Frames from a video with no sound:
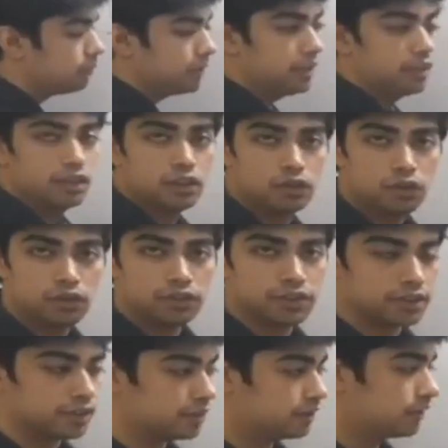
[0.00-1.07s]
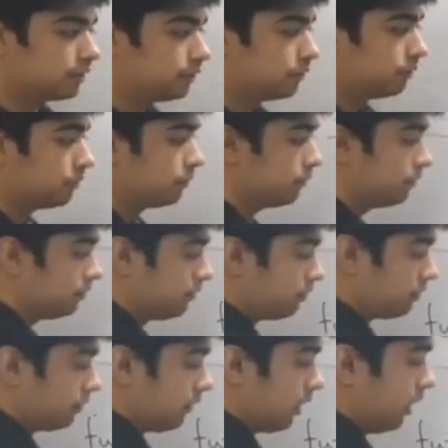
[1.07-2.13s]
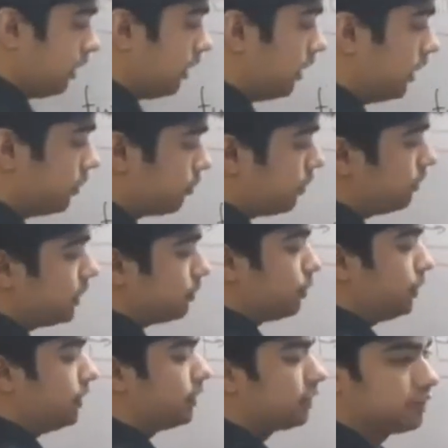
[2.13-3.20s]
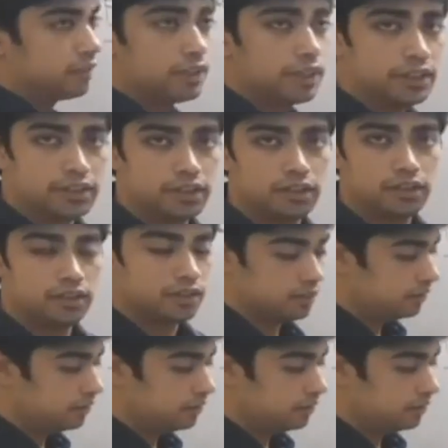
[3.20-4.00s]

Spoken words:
be constant, and from this point there is a